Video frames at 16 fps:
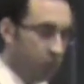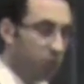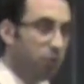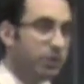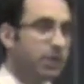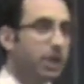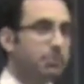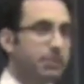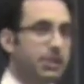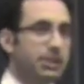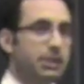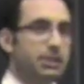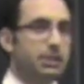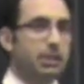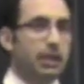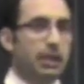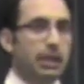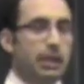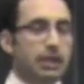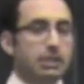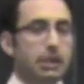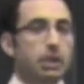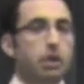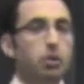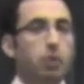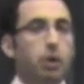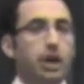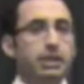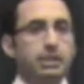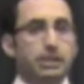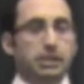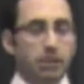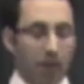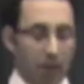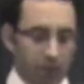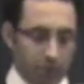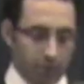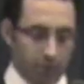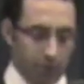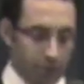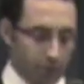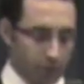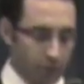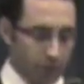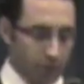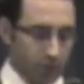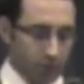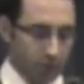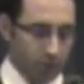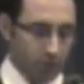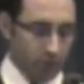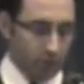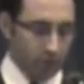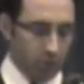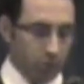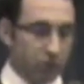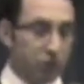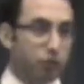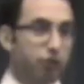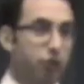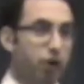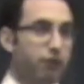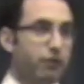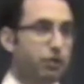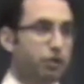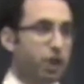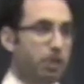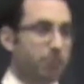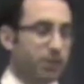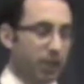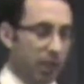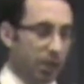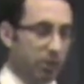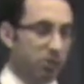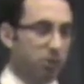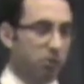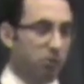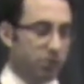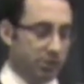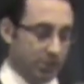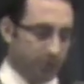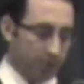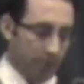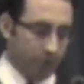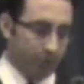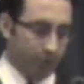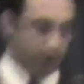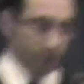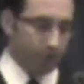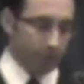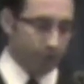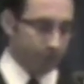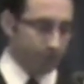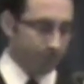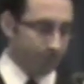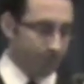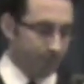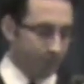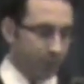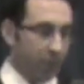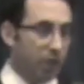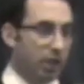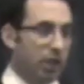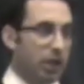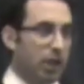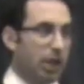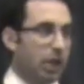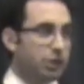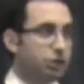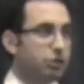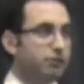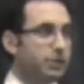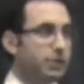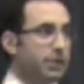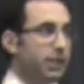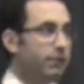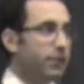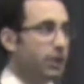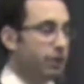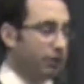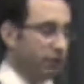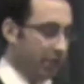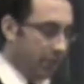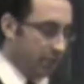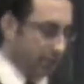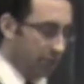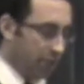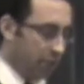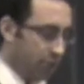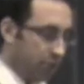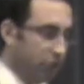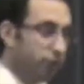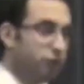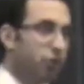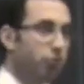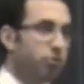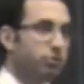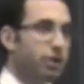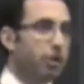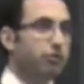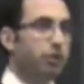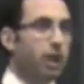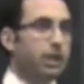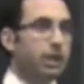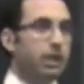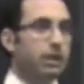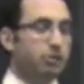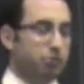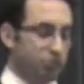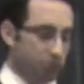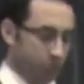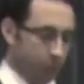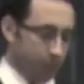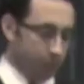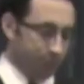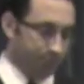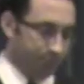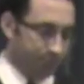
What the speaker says: What that means is that the quietest sound that I could hear was the roar of a jet plane or the sound of thunder. I soon received hearing aids and I was enrolled at Rocky Hill School.